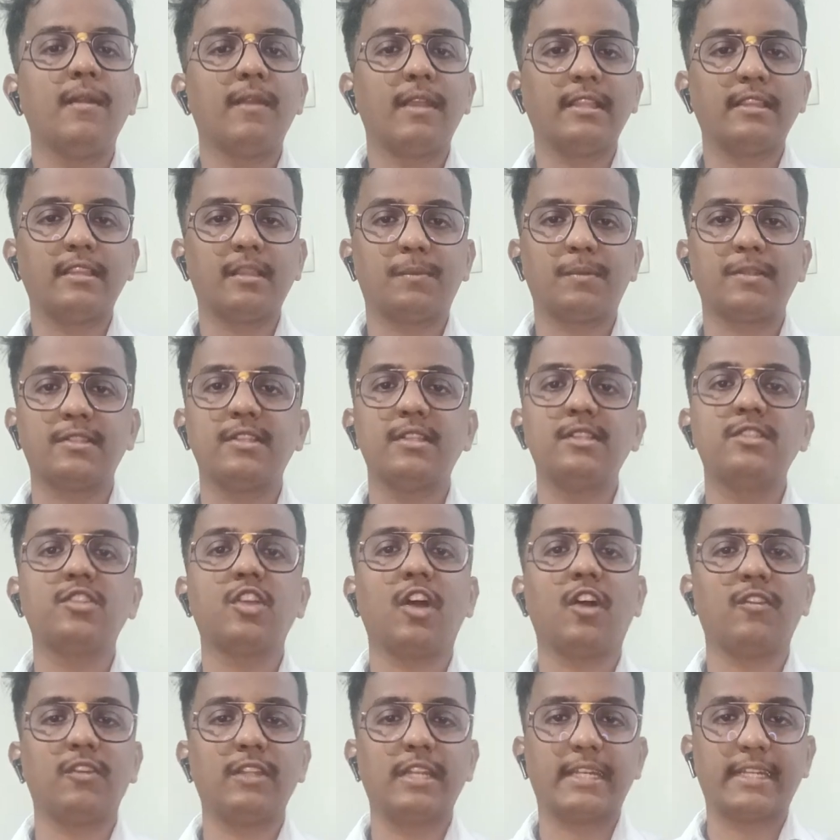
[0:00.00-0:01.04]
in the presence
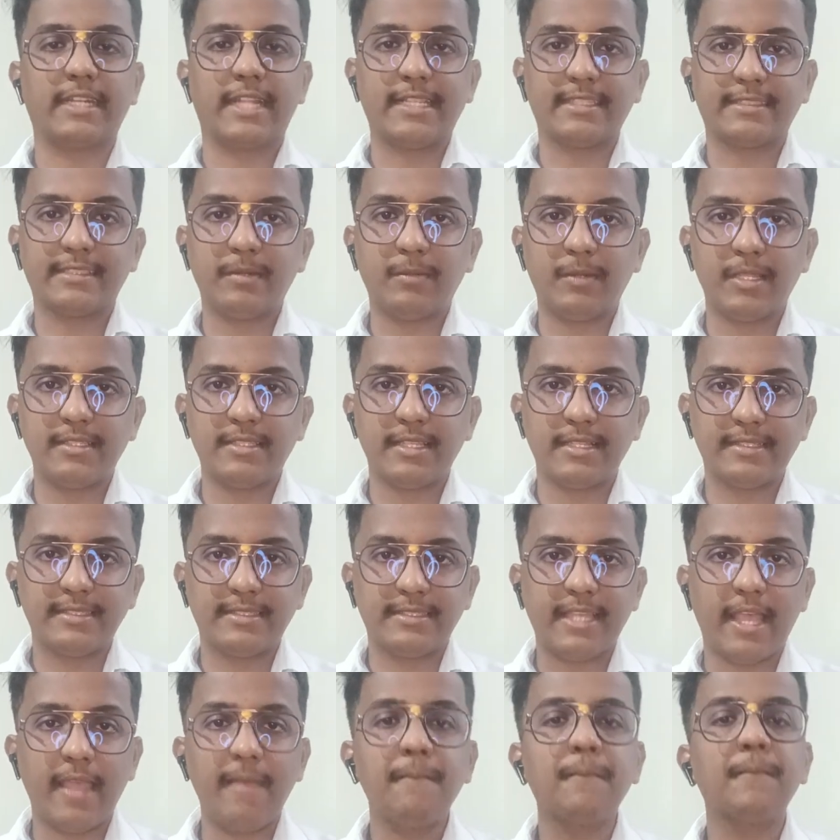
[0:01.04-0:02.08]
of a transcriptase
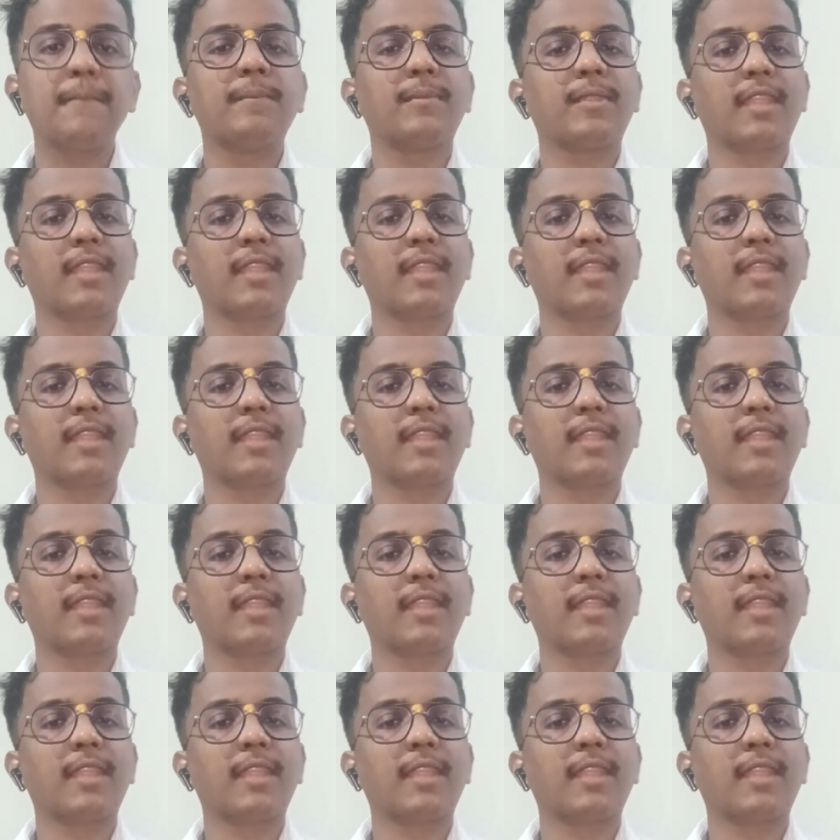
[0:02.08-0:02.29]
enzyme,